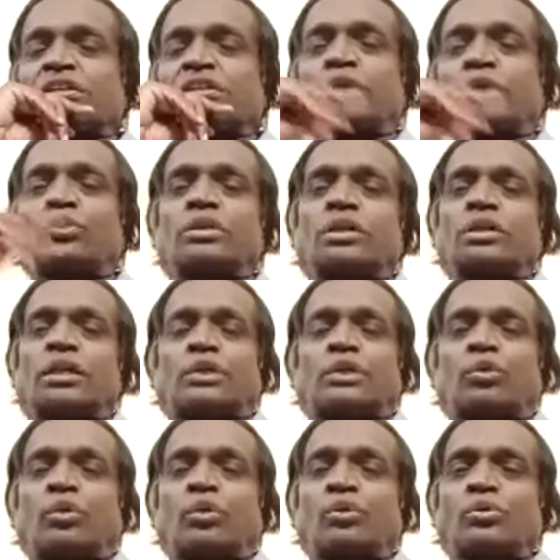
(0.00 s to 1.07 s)
Tendulkar
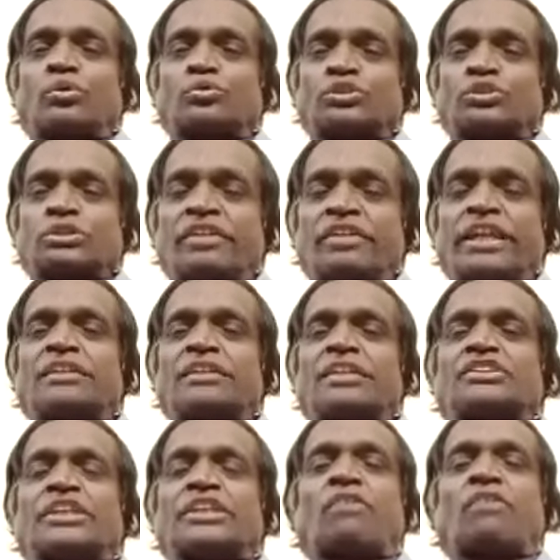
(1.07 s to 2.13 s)
told to Virender
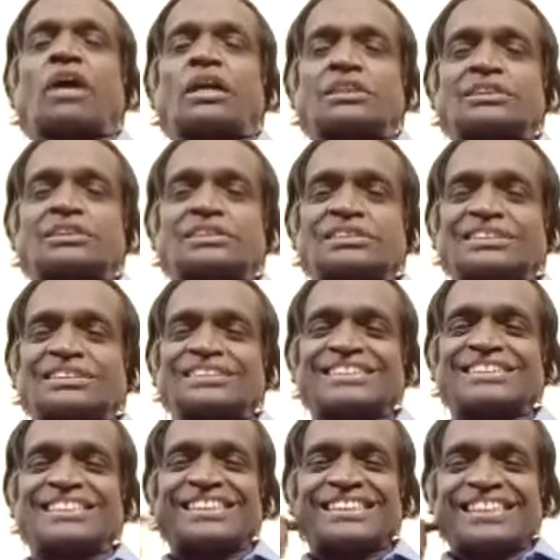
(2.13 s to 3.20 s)
Sehwag.
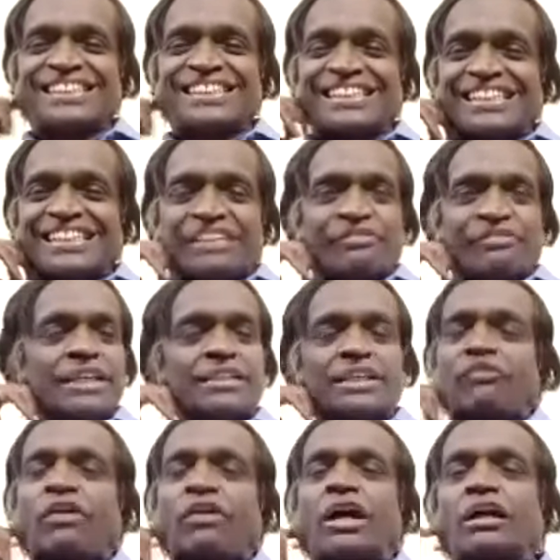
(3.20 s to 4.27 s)

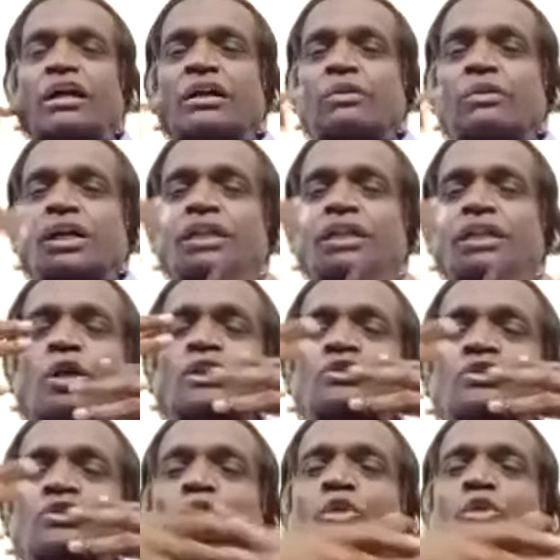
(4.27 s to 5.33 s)
Virender Sehwag,
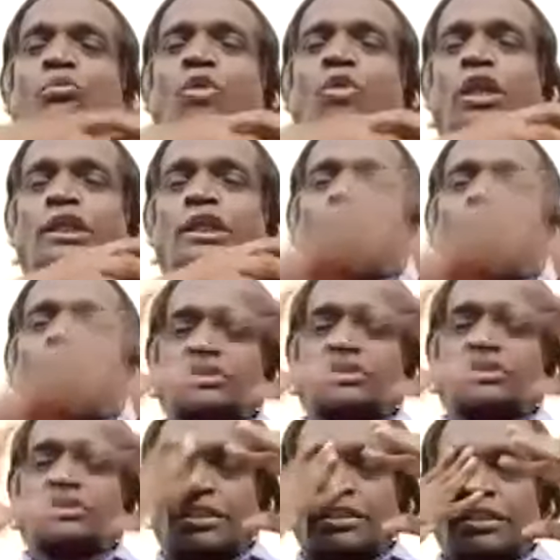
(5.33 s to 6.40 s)
his role model idol
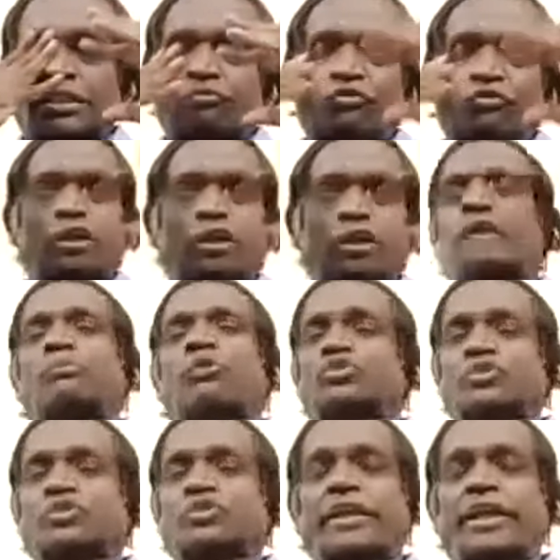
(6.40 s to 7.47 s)
was, for
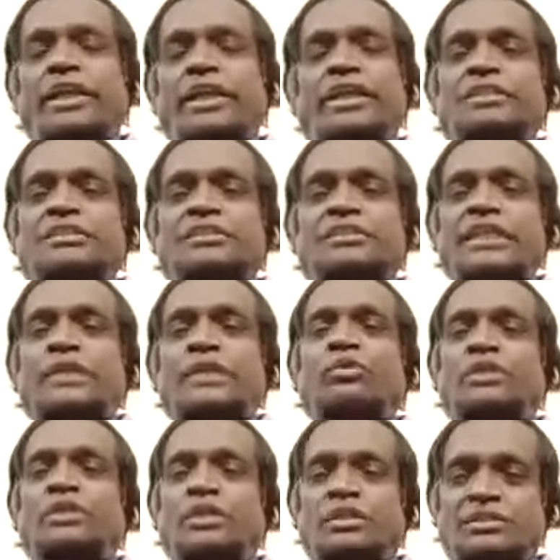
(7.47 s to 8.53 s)
like most cricketers,
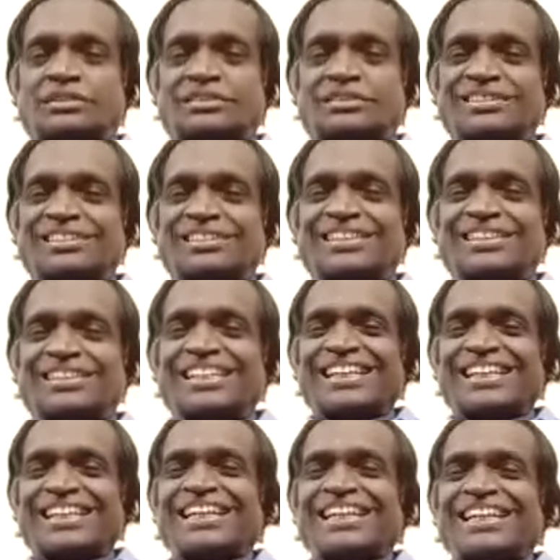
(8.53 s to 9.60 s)
Tendulkar.
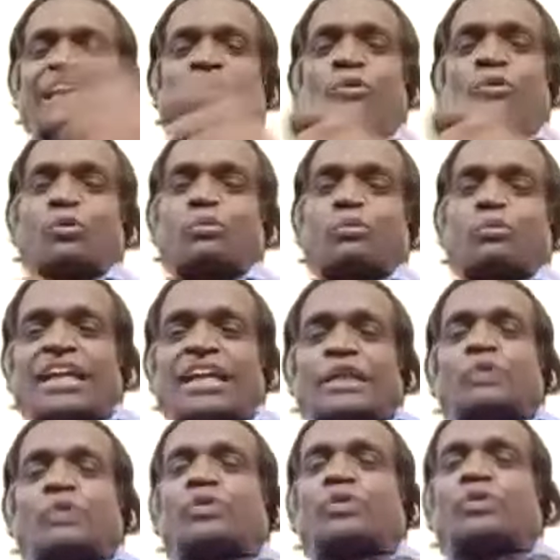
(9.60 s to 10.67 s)
He said, I want to play like
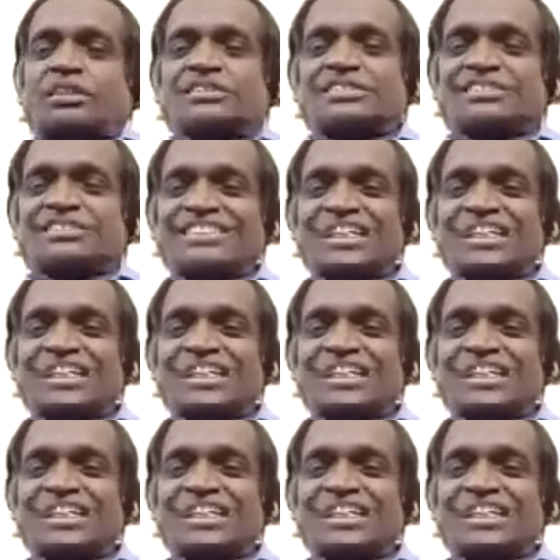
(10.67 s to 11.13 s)
Tendulkar.